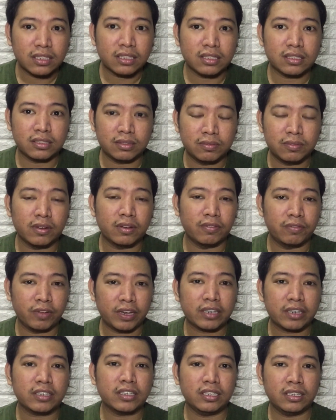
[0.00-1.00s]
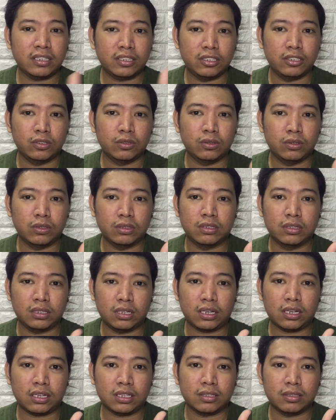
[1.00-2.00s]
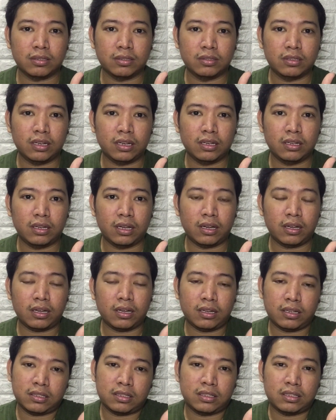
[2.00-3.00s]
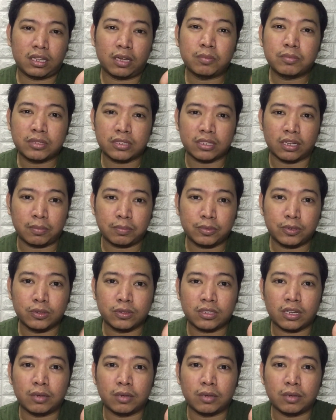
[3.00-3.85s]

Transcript: that's very, you know, two thumbs up